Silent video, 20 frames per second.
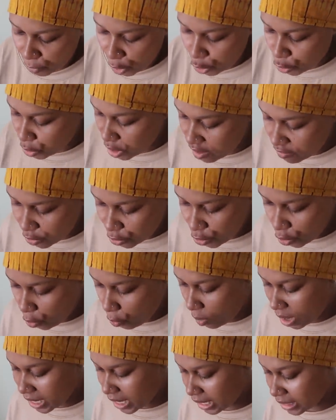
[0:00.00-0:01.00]
You never know
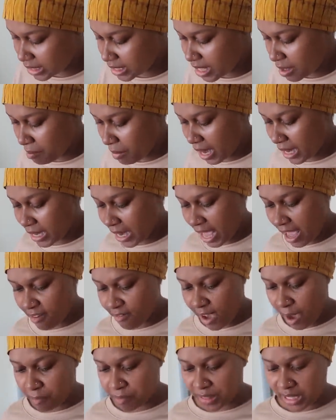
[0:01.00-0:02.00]
what else they might
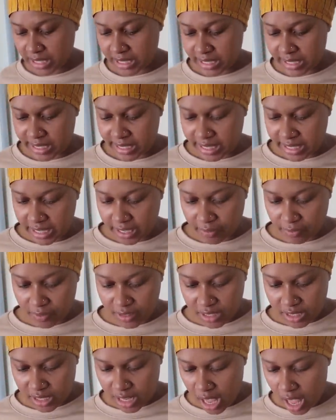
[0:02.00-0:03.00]
have up their
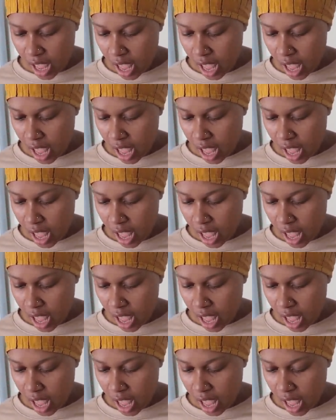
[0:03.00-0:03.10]
sleeves.